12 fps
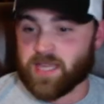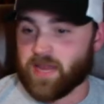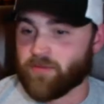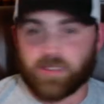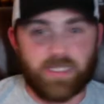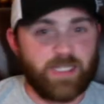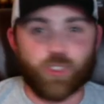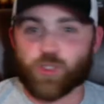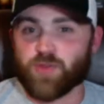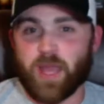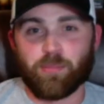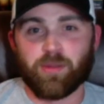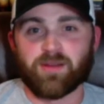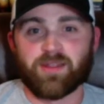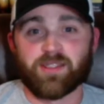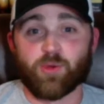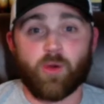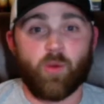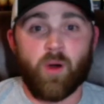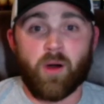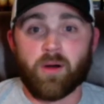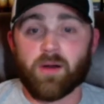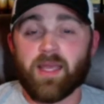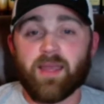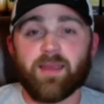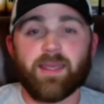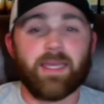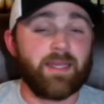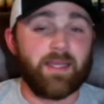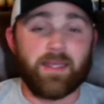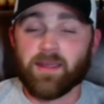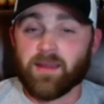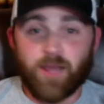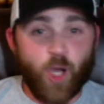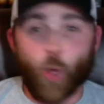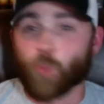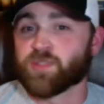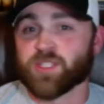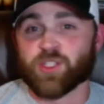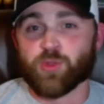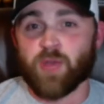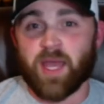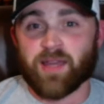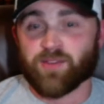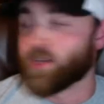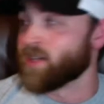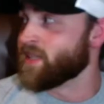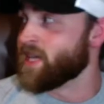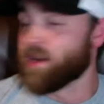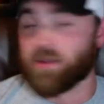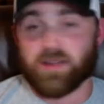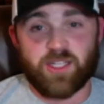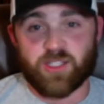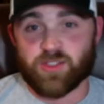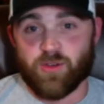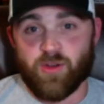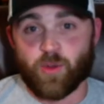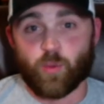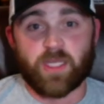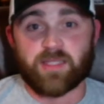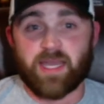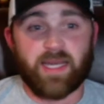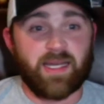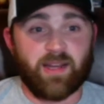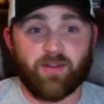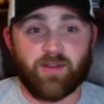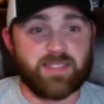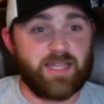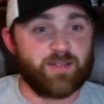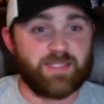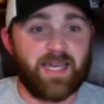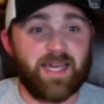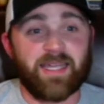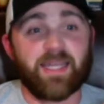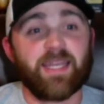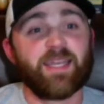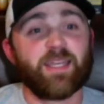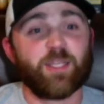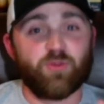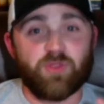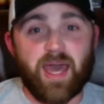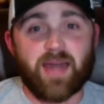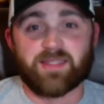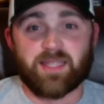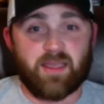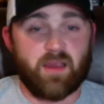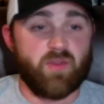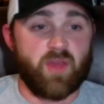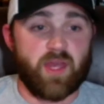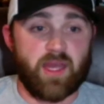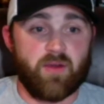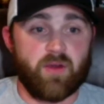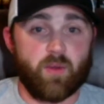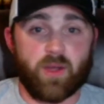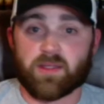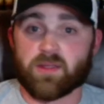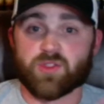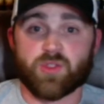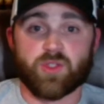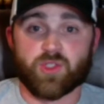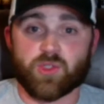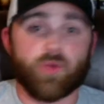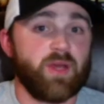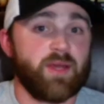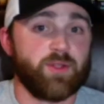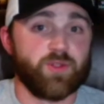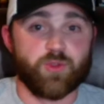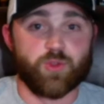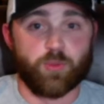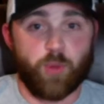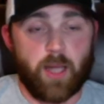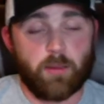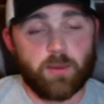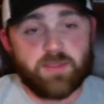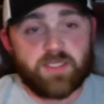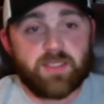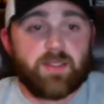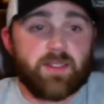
Everything that you've got plugged into a wall, any hopes that you had of cutting the air conditioner on when it's 80 degrees outside, you've got to take care of that area right there so that you don't have those future problems,